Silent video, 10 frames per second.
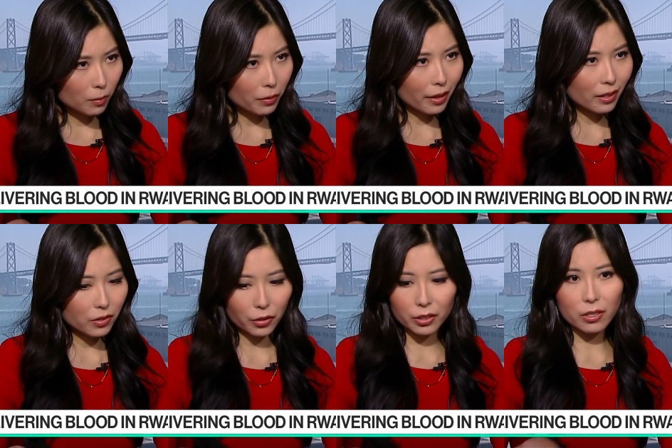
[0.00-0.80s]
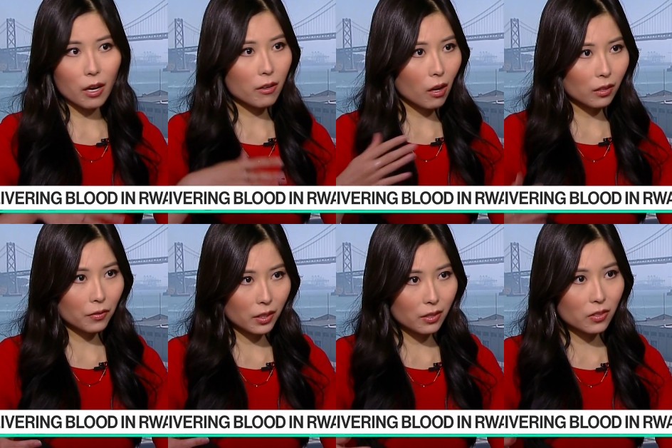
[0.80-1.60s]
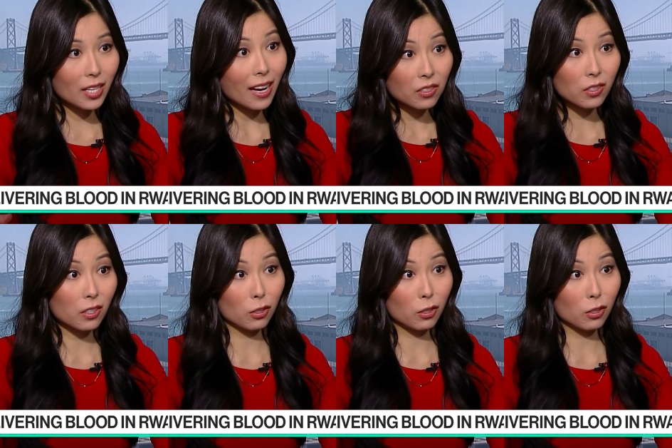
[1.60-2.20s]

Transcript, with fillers: Zipline has already done all of these tests